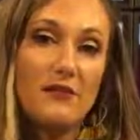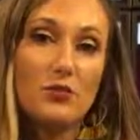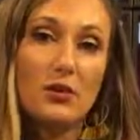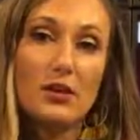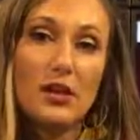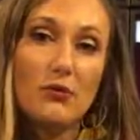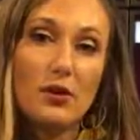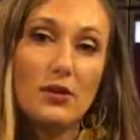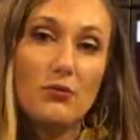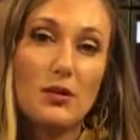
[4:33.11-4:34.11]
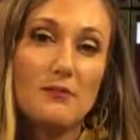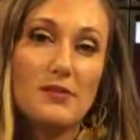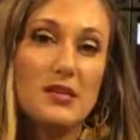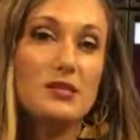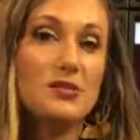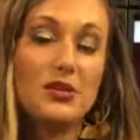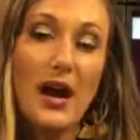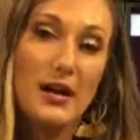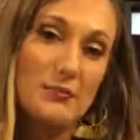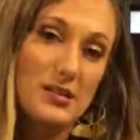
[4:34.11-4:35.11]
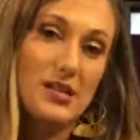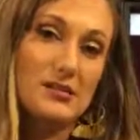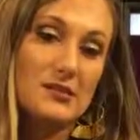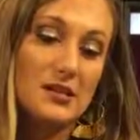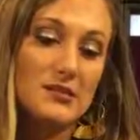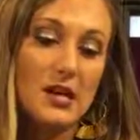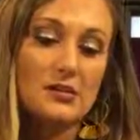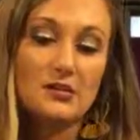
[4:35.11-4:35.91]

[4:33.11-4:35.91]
If you want to get where you want to be, you got to be consistent.